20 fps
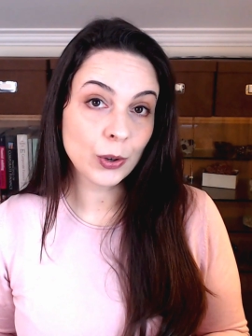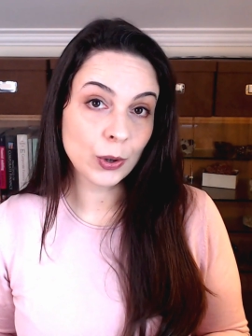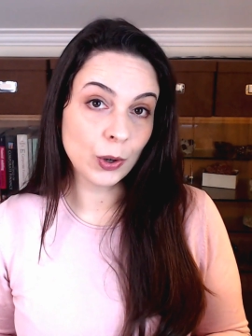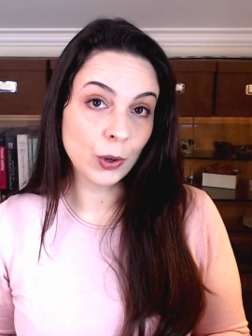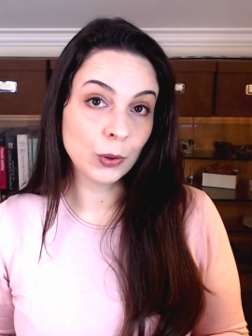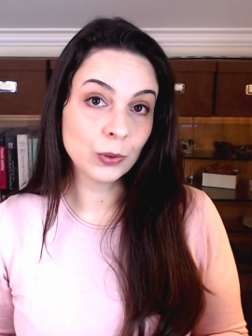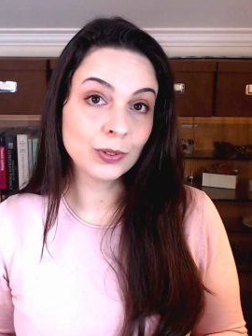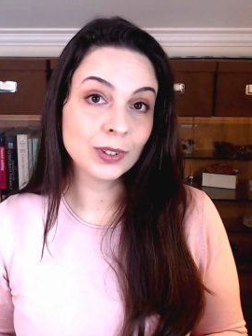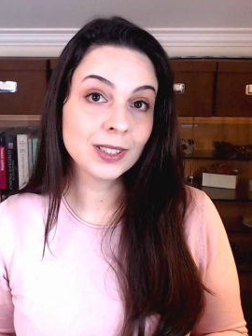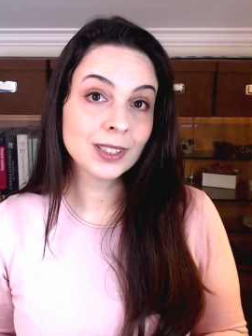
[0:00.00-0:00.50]

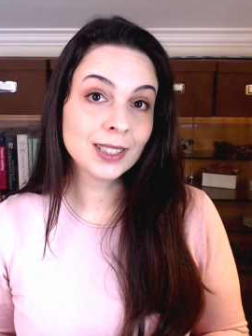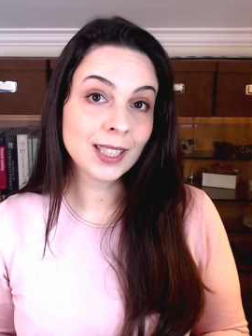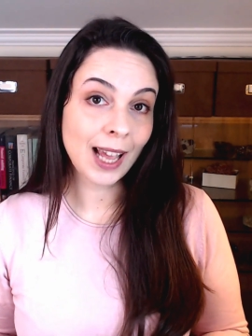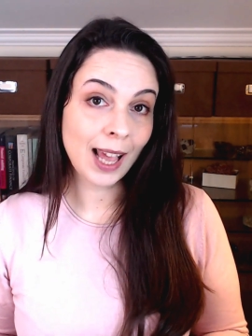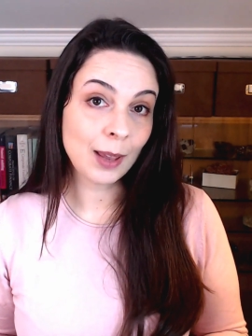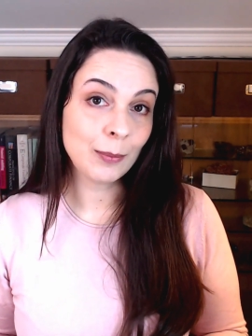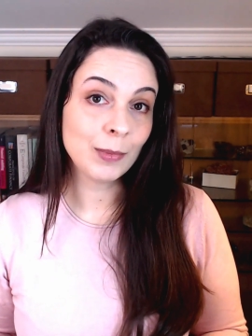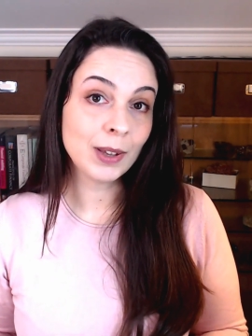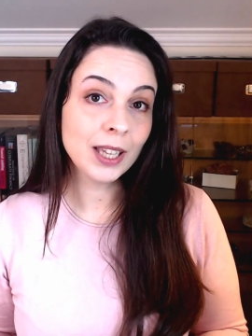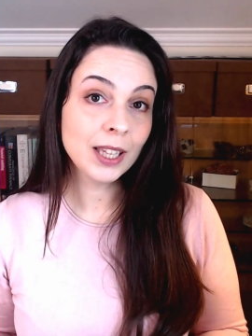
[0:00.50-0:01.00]
own
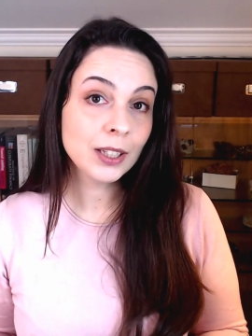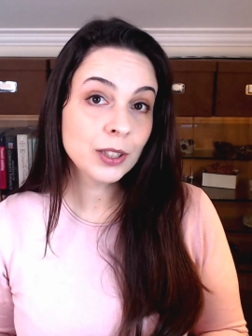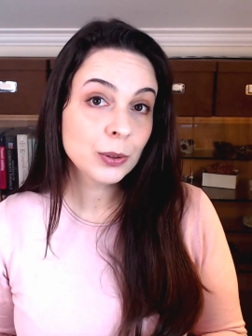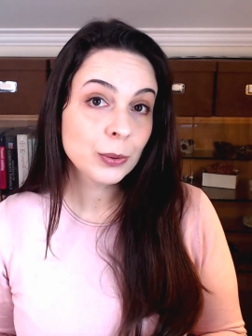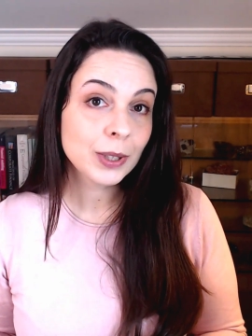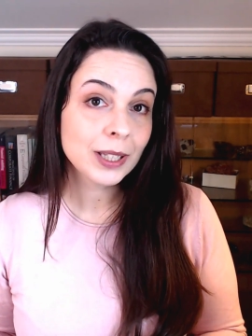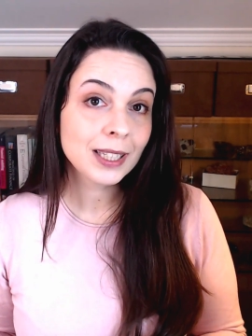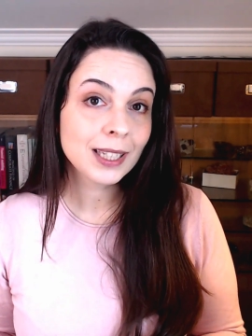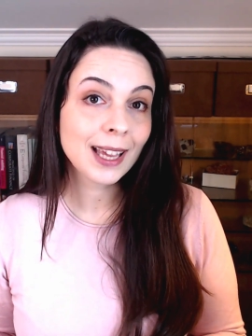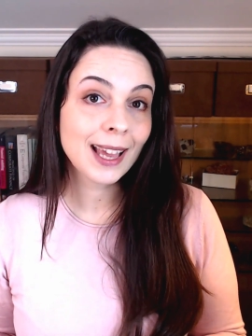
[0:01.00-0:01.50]
time
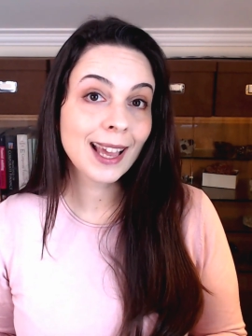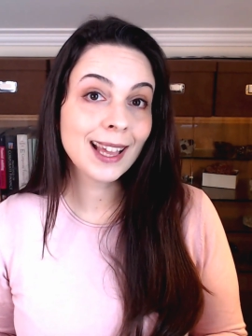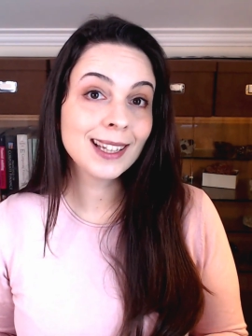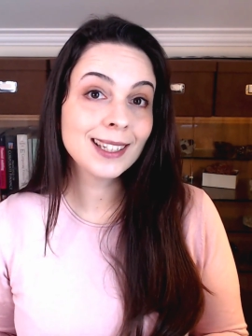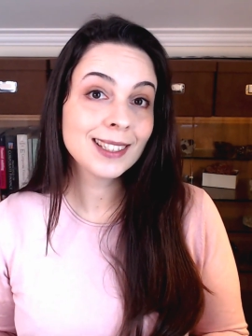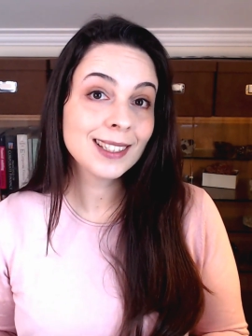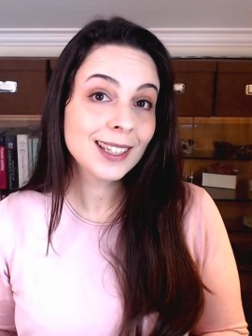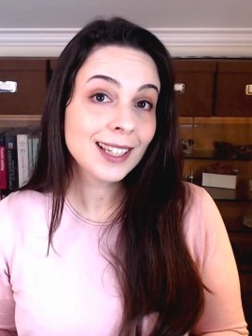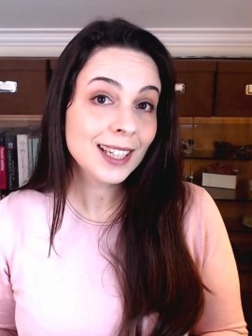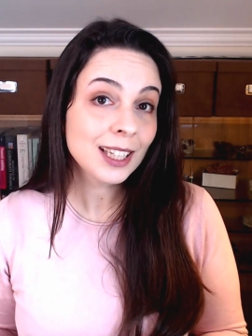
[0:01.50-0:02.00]
into it,
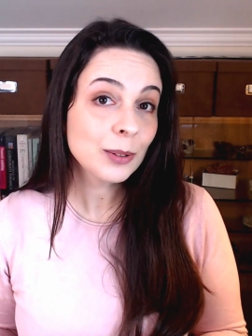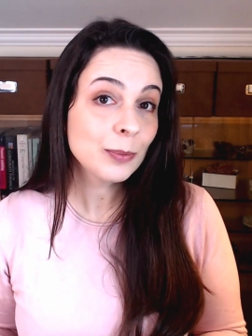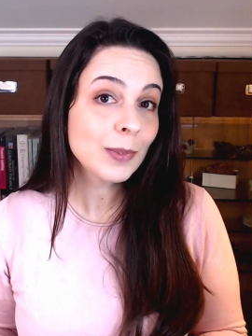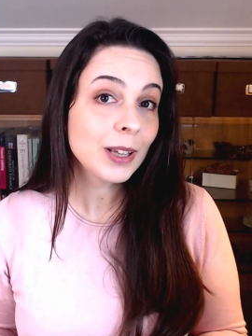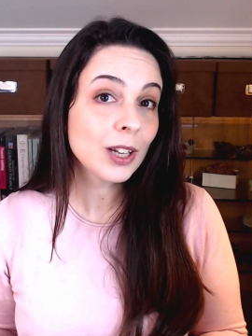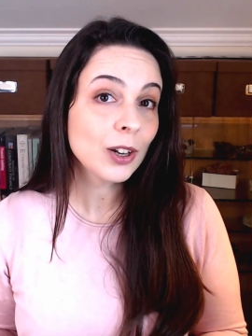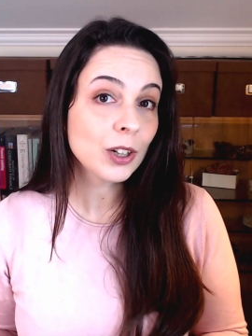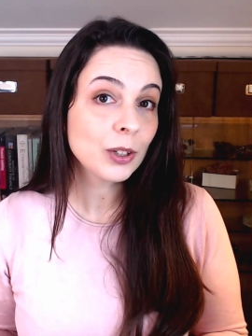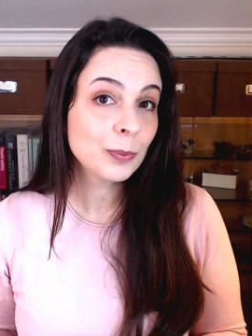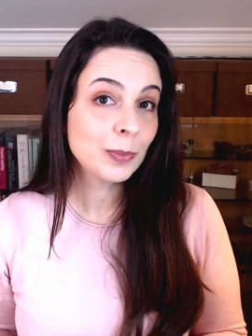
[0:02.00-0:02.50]
and it
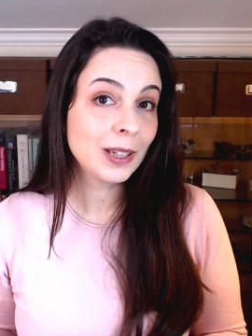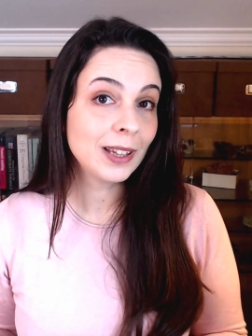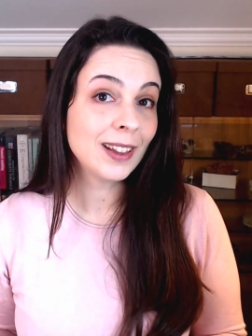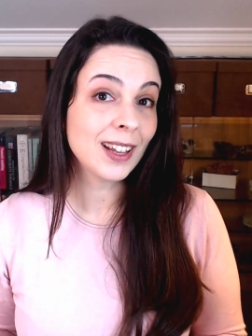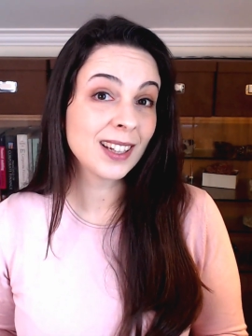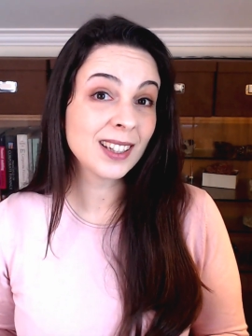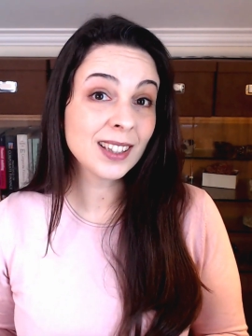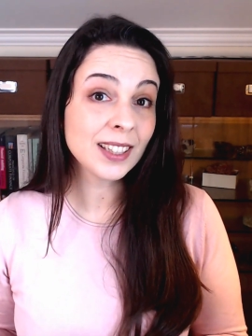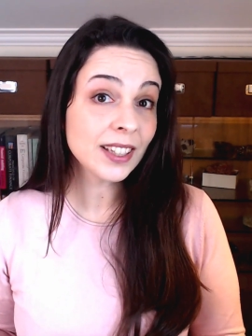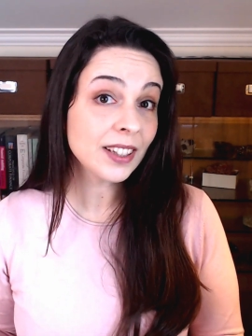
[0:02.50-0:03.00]
may not be
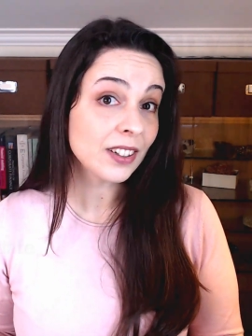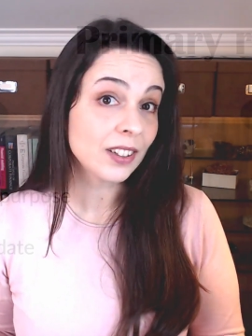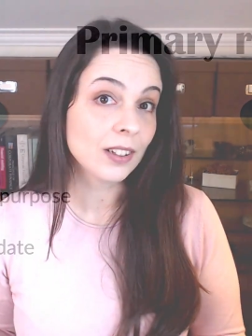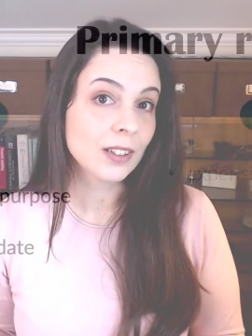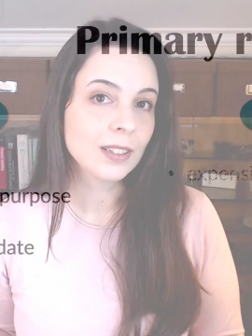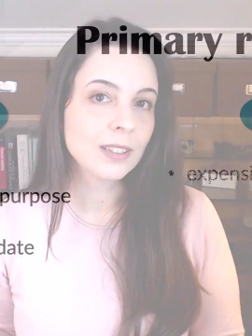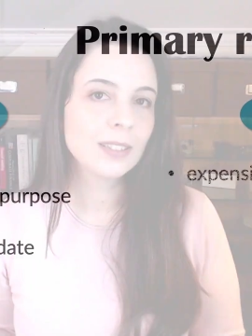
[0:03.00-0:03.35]
that little.